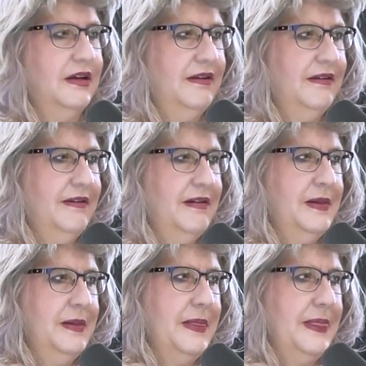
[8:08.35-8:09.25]
That's my
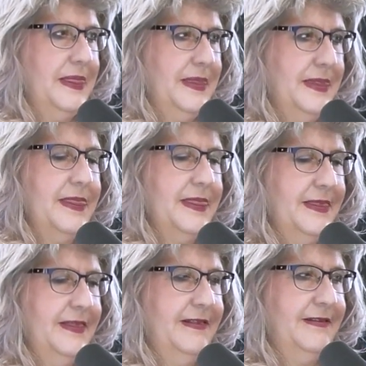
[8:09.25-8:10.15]
understanding as
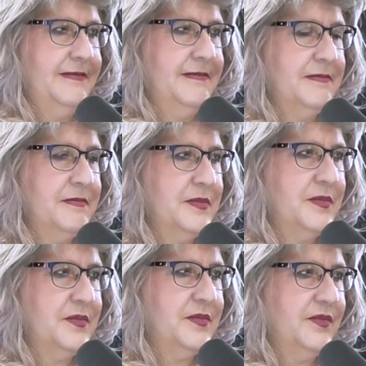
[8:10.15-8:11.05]
well, that they've
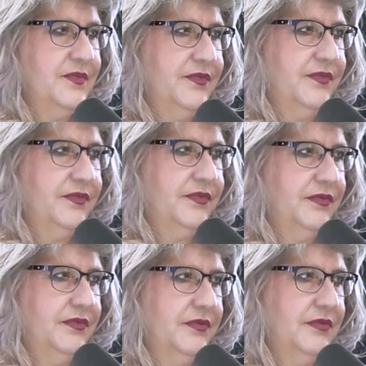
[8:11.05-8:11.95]
discussed this as
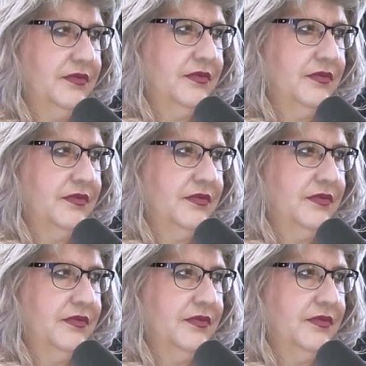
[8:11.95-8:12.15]
being part of a